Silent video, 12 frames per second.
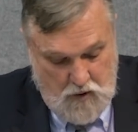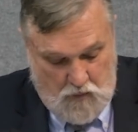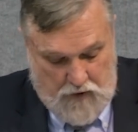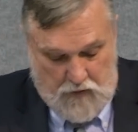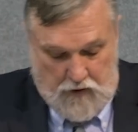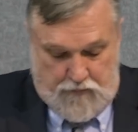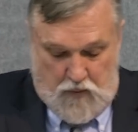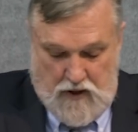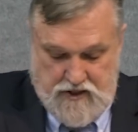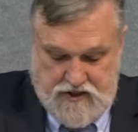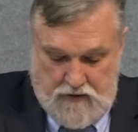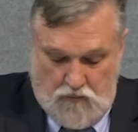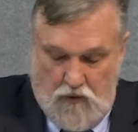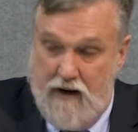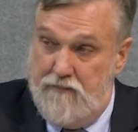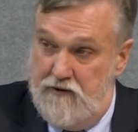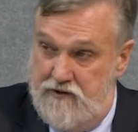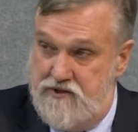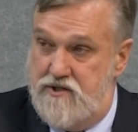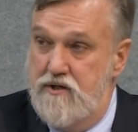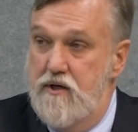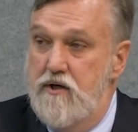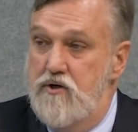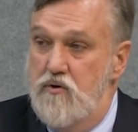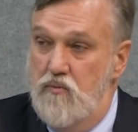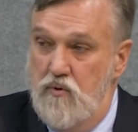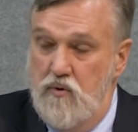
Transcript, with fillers: We will appoint some rebels to